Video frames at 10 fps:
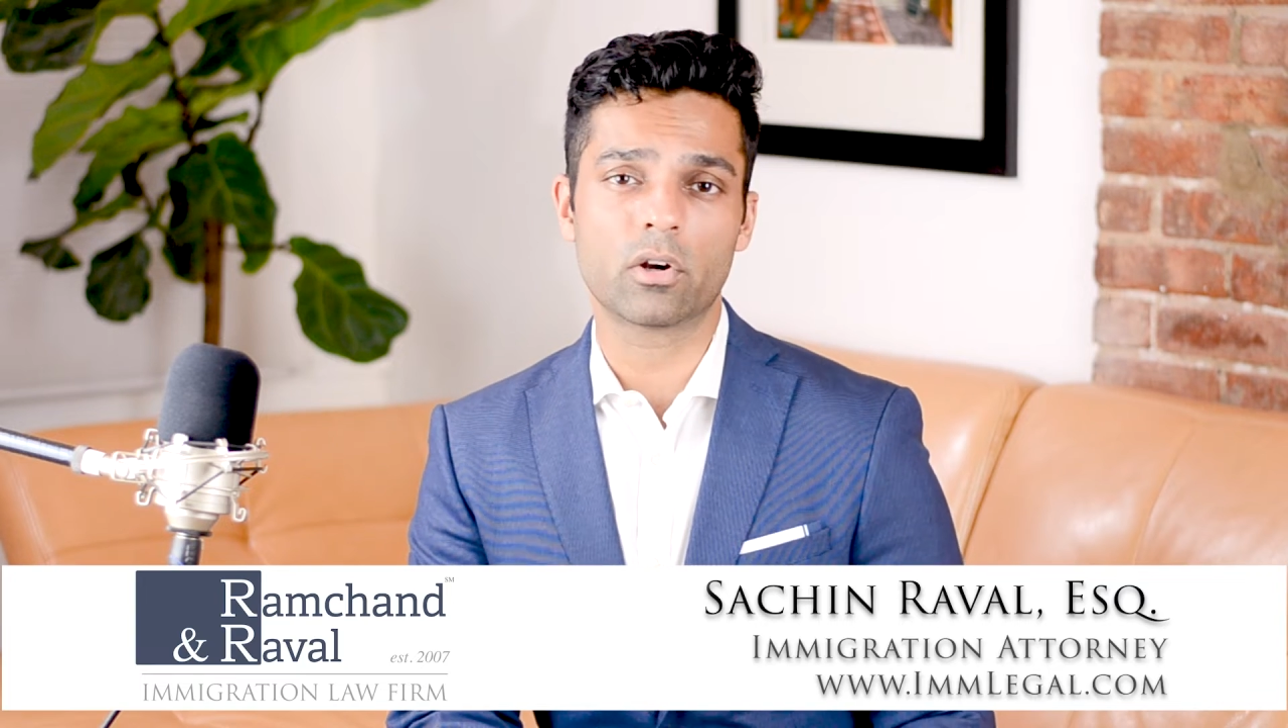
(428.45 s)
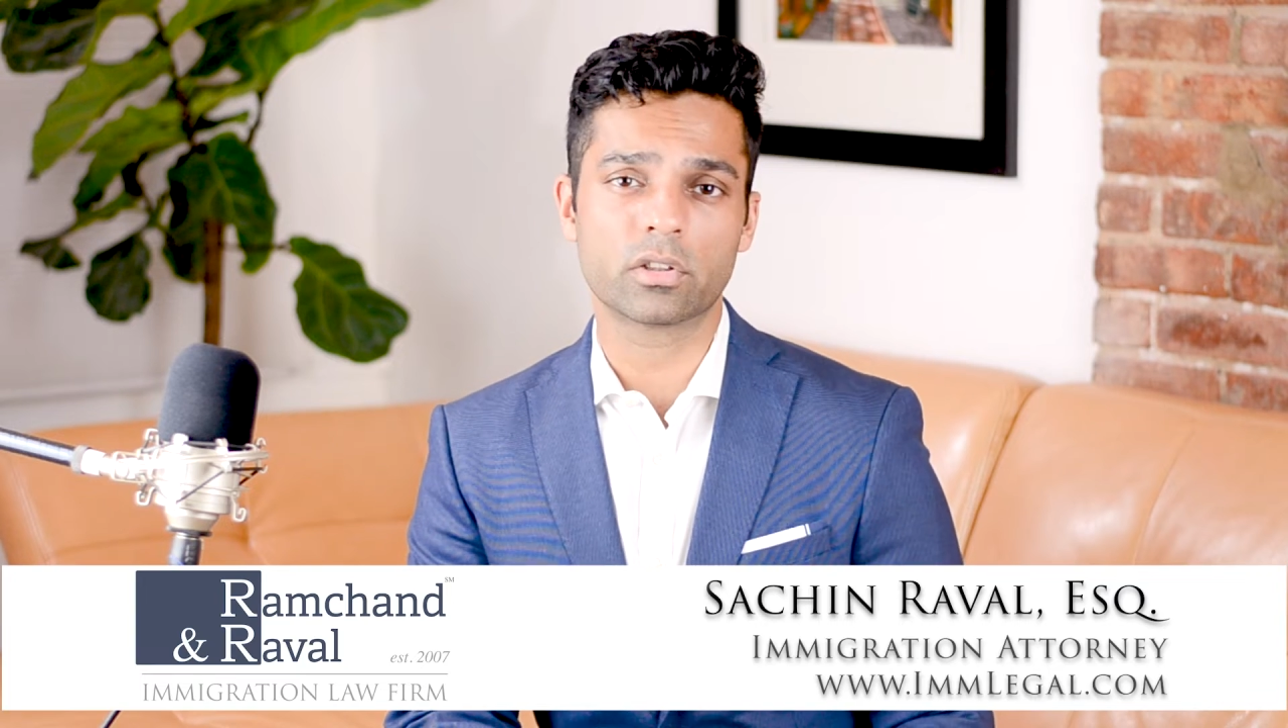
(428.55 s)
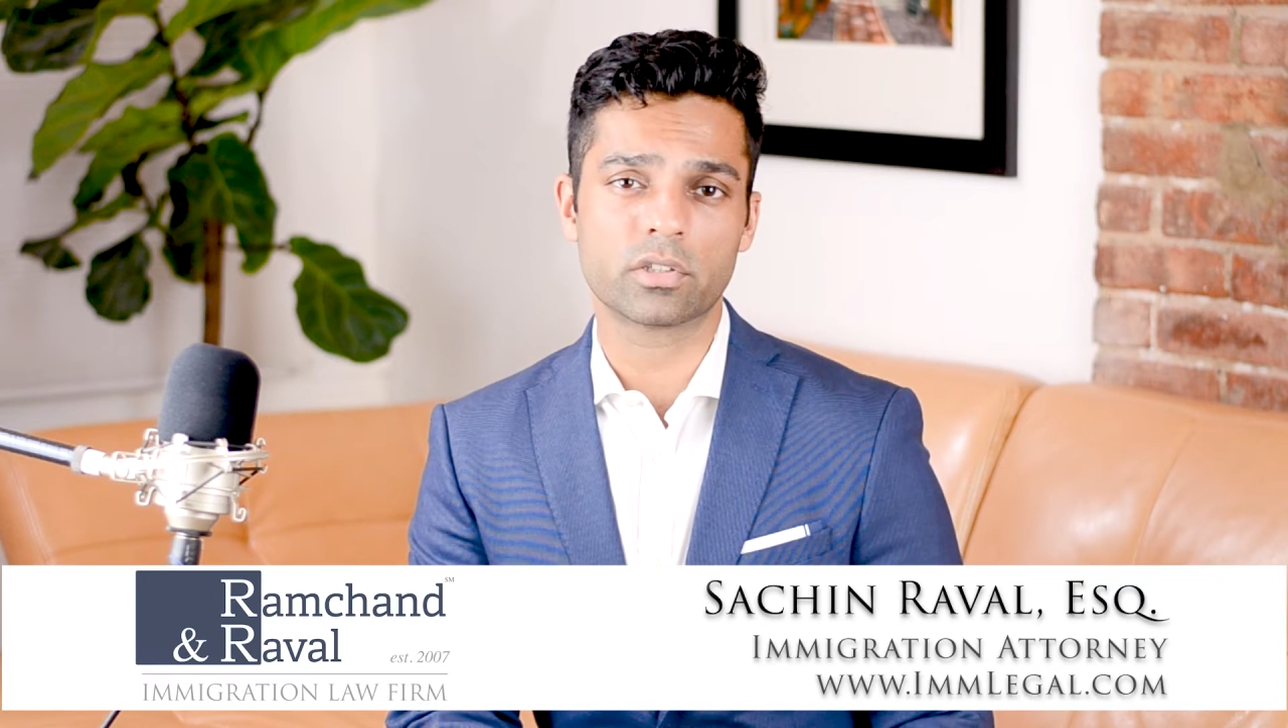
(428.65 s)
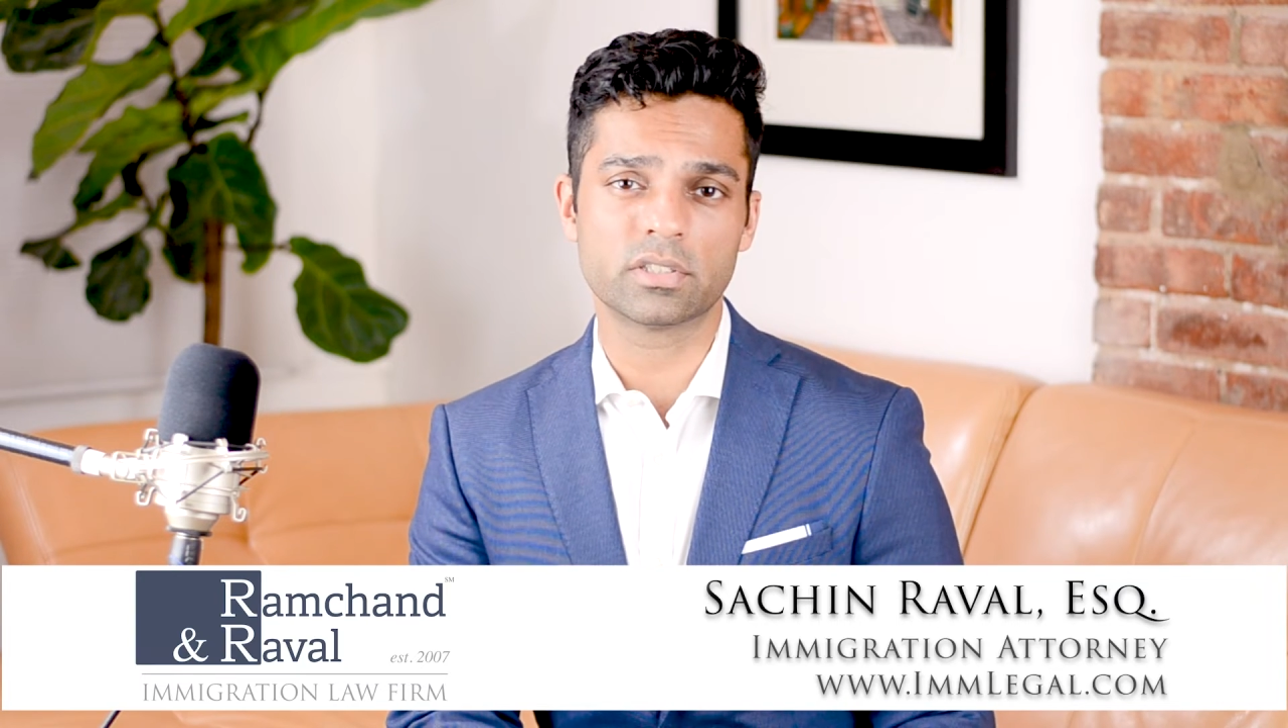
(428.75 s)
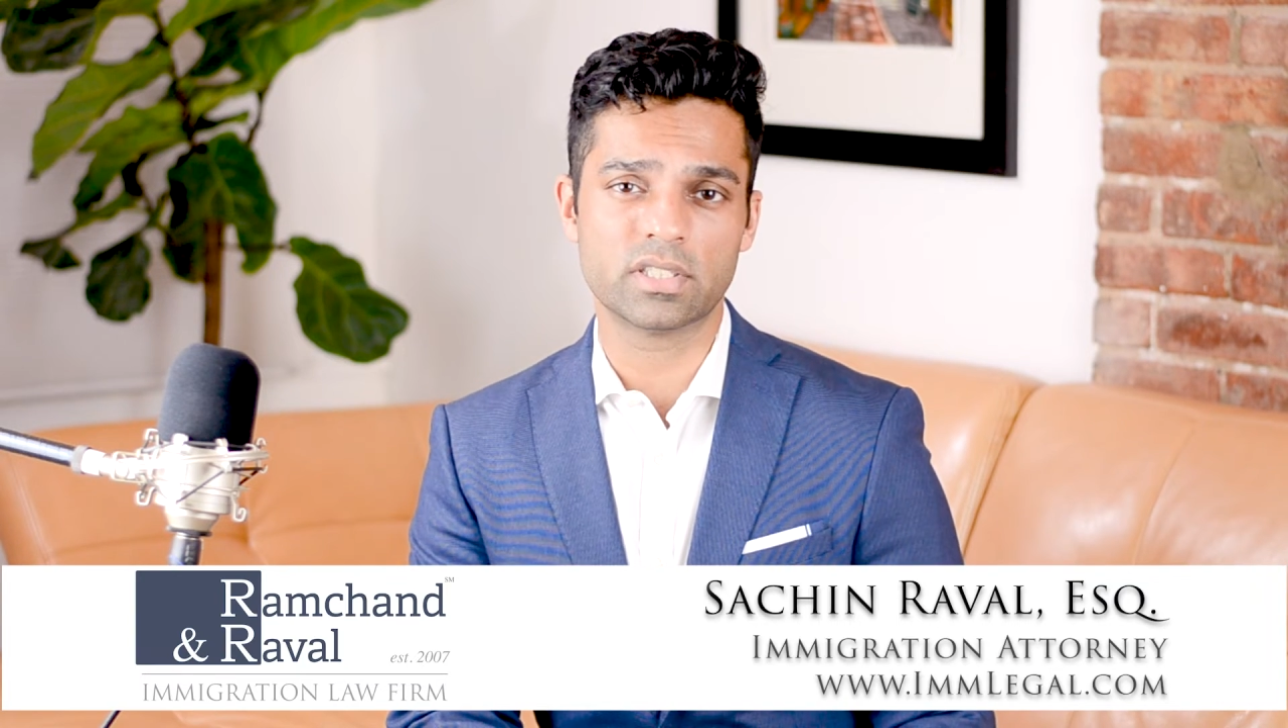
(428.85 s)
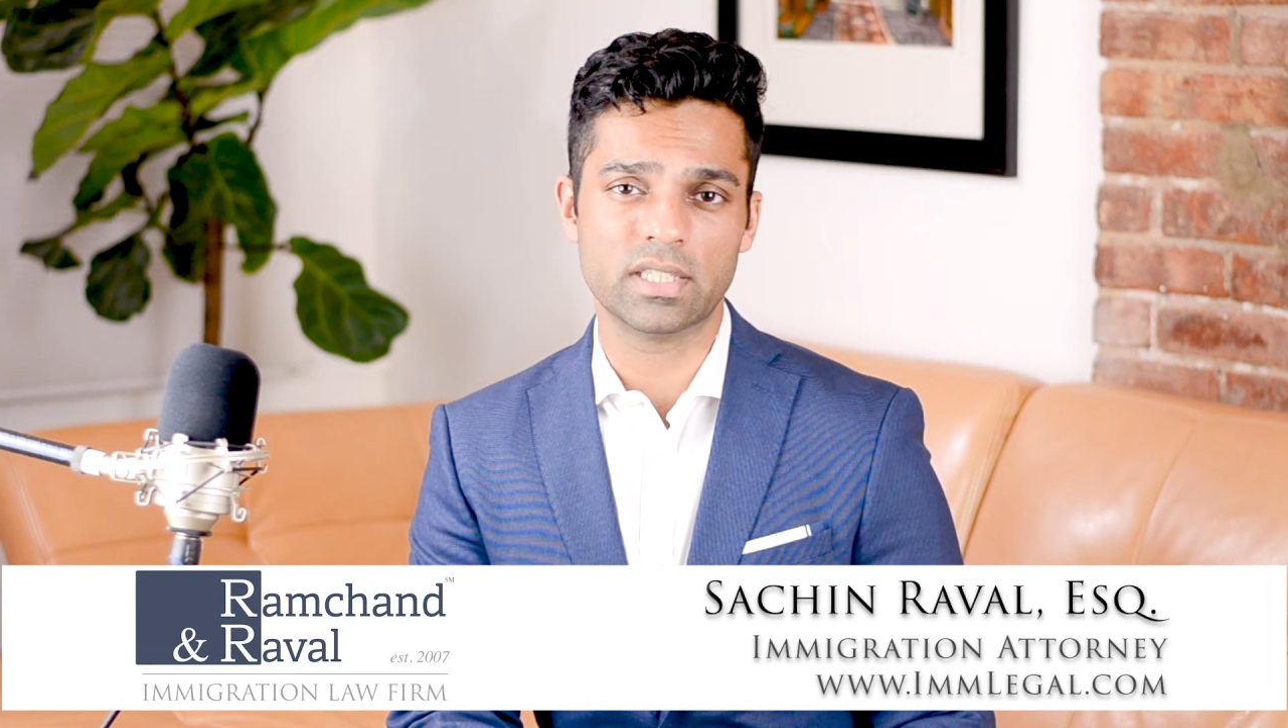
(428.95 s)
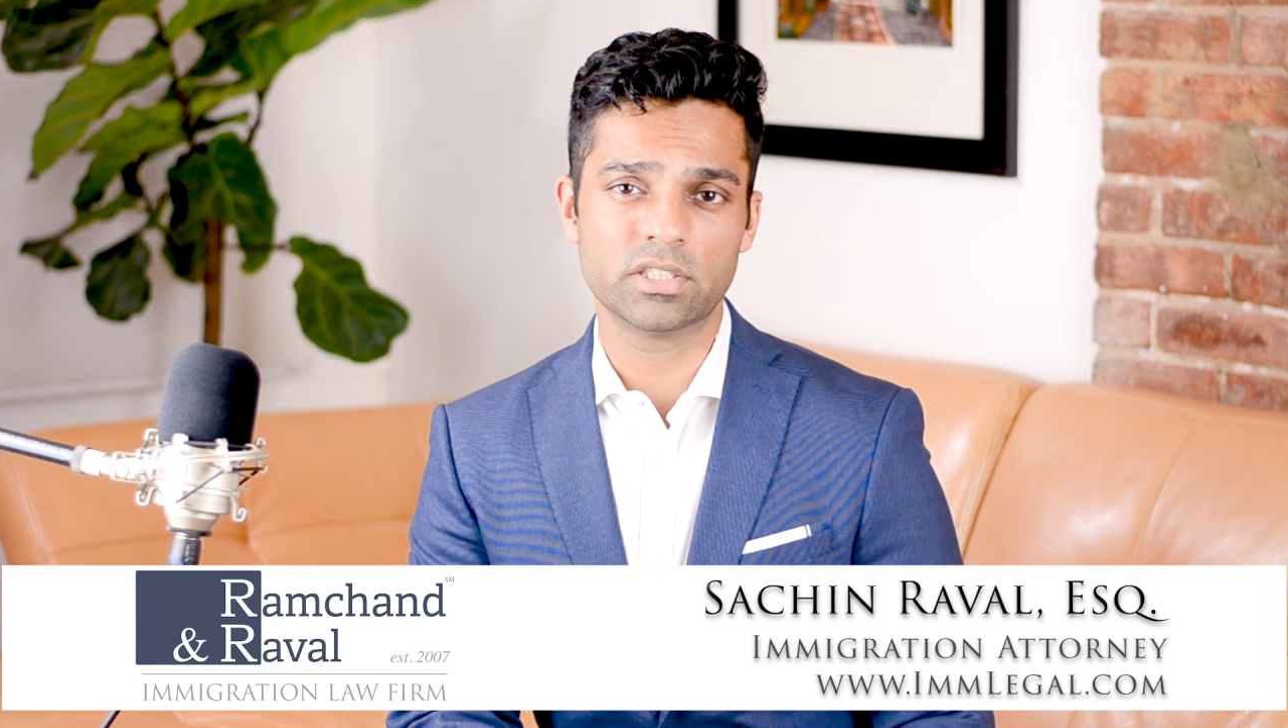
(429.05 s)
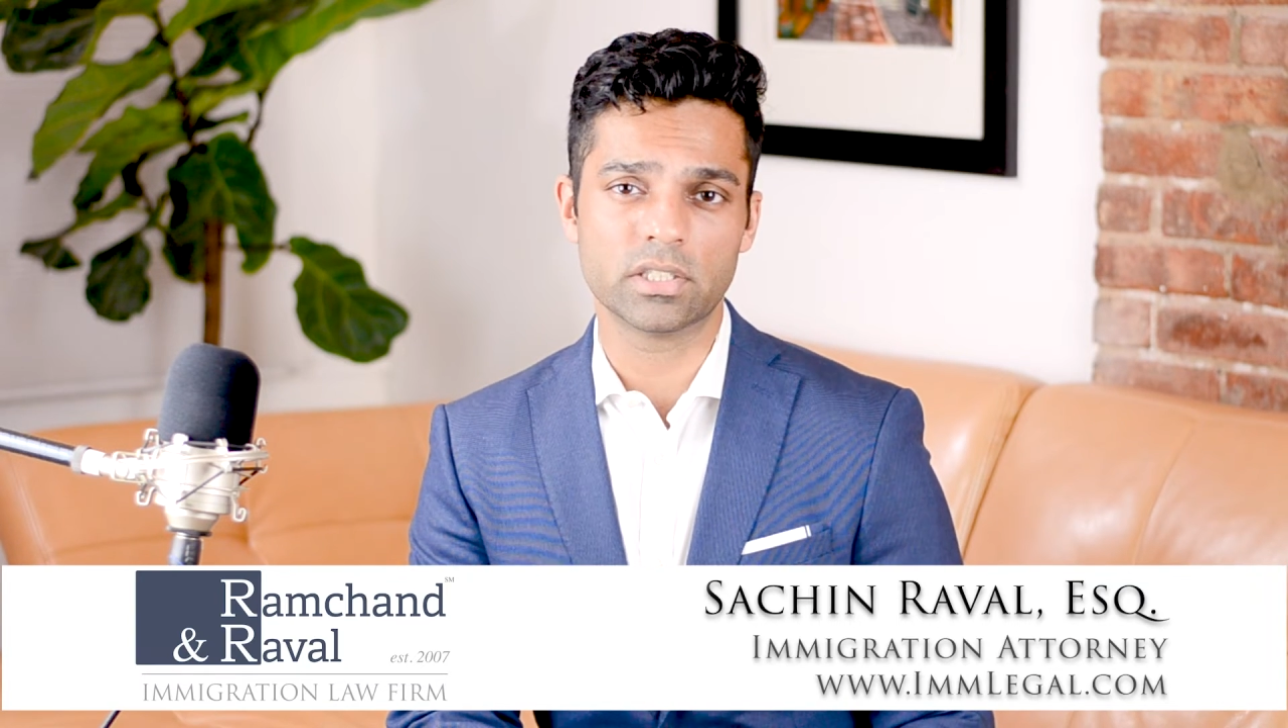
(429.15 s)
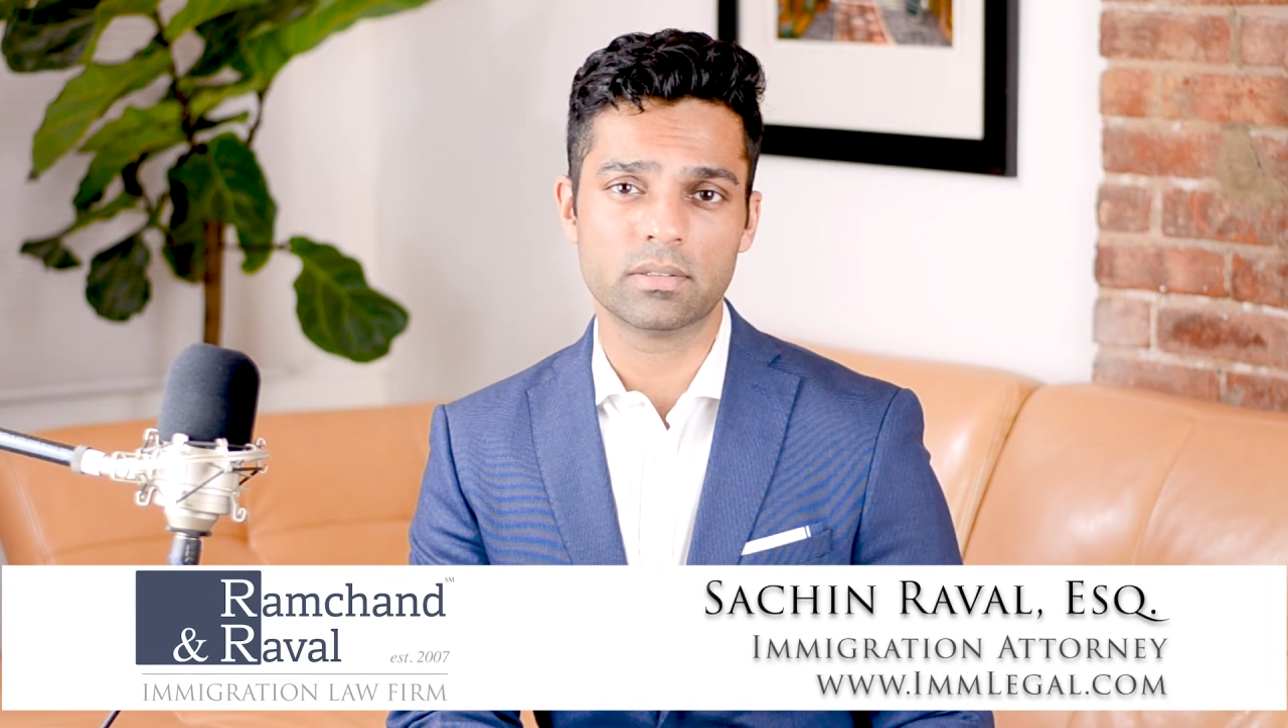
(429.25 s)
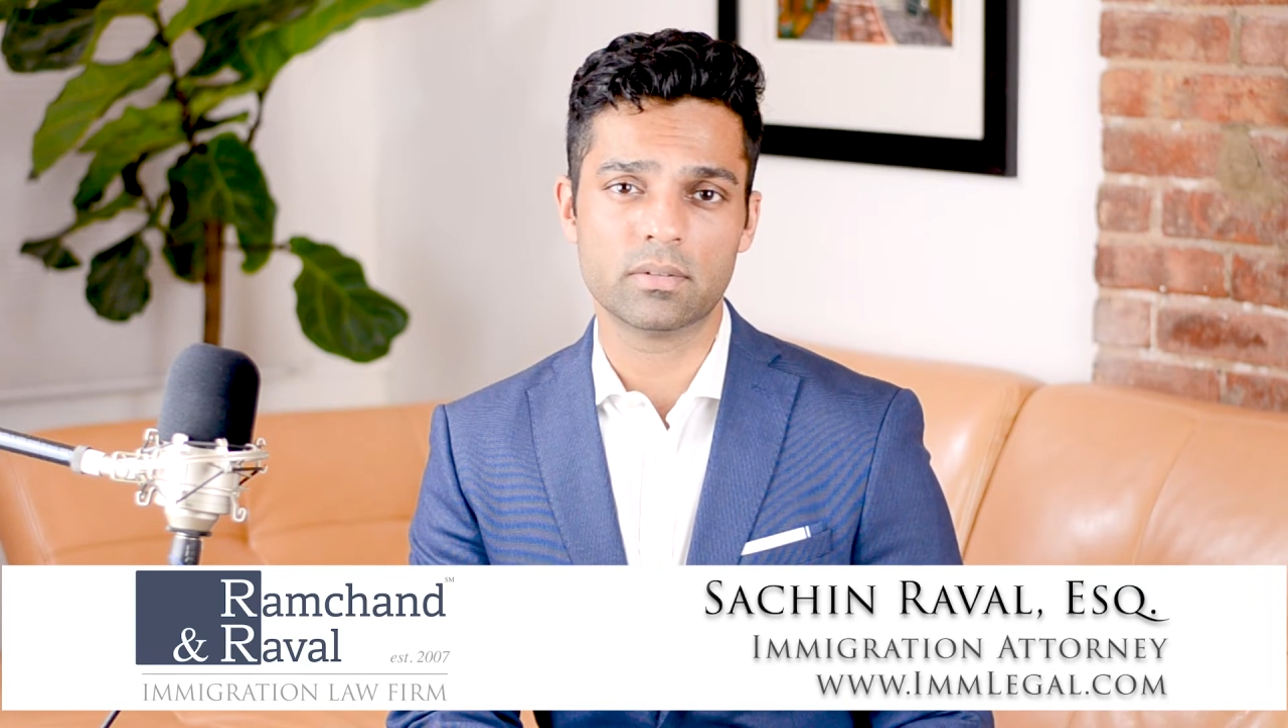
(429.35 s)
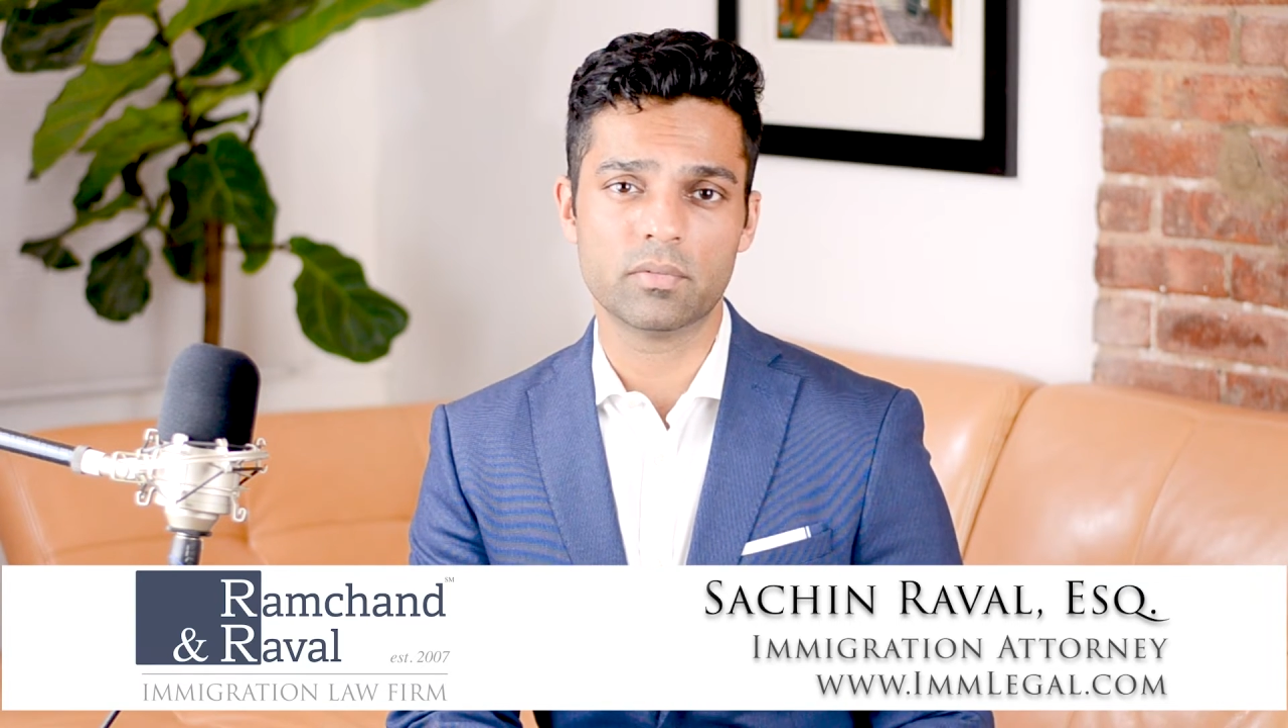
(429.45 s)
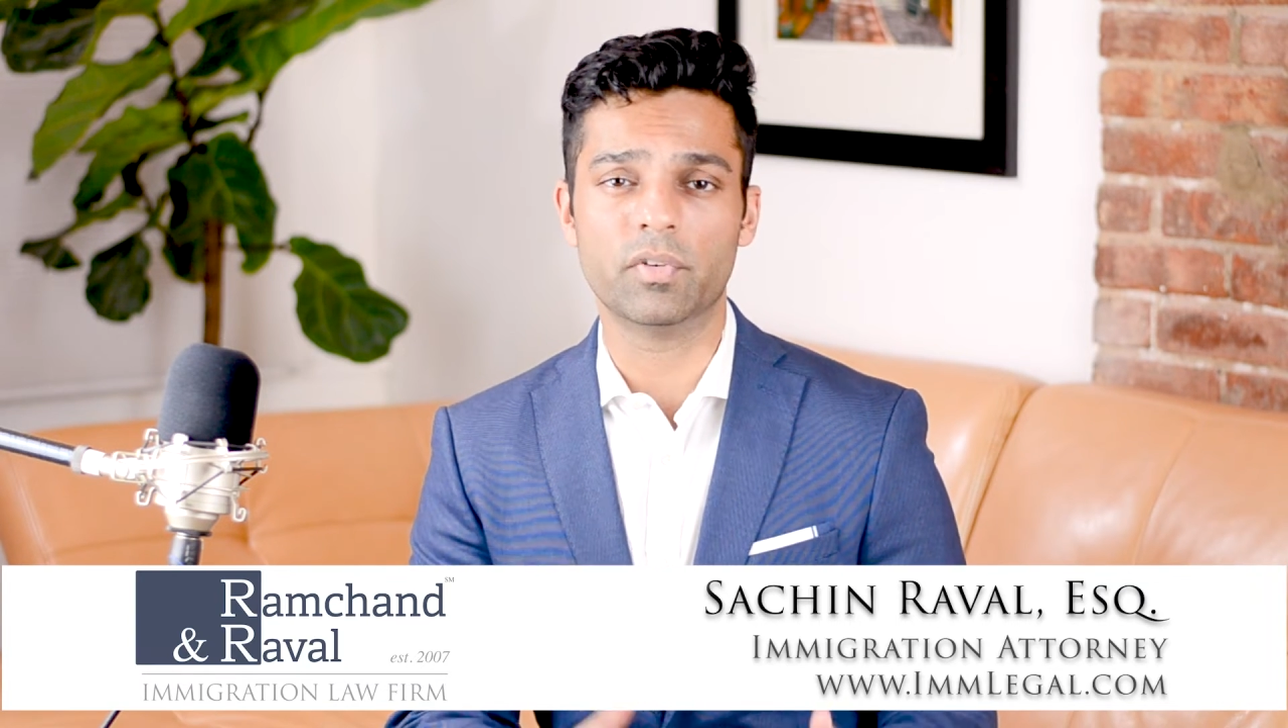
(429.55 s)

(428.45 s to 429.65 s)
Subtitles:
authorization,